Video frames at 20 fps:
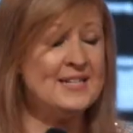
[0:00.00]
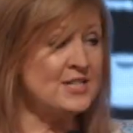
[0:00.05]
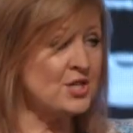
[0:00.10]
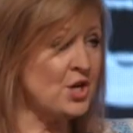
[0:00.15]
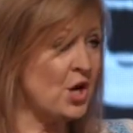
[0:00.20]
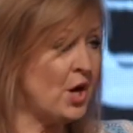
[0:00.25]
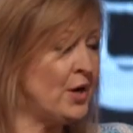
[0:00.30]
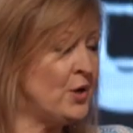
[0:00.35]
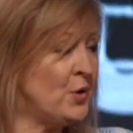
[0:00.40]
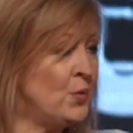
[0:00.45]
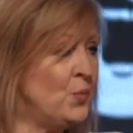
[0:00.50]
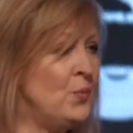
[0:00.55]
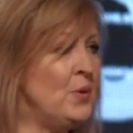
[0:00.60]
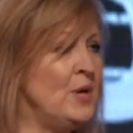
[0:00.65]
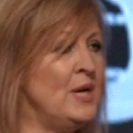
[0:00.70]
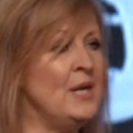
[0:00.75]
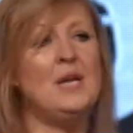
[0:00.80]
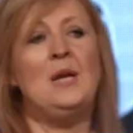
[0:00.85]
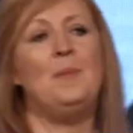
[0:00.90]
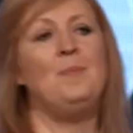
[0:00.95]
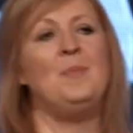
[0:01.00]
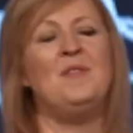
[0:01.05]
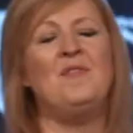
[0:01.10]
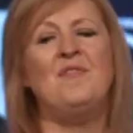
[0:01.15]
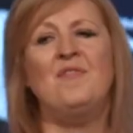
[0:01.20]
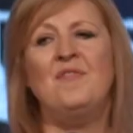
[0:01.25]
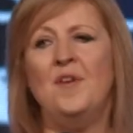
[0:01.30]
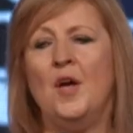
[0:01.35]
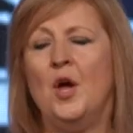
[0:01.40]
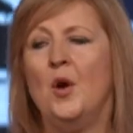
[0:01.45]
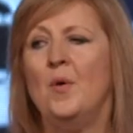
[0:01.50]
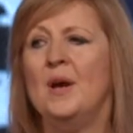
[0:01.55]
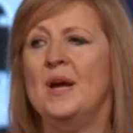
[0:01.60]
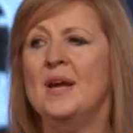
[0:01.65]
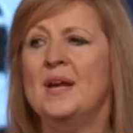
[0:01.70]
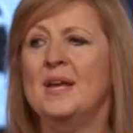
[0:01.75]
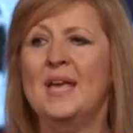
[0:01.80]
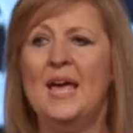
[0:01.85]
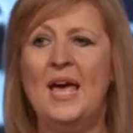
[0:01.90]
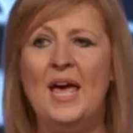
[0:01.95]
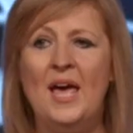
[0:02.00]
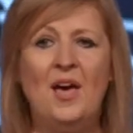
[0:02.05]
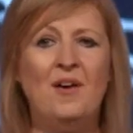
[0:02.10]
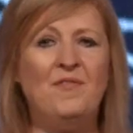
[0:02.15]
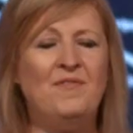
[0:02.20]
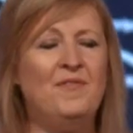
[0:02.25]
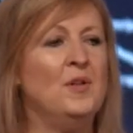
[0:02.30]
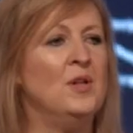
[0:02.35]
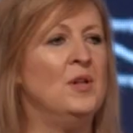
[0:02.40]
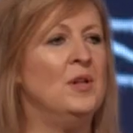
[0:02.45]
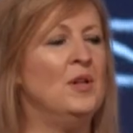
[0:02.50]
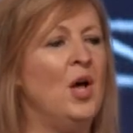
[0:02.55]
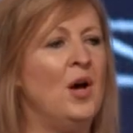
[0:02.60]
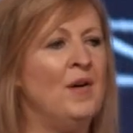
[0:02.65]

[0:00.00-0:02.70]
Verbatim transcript: to kind of really be very careful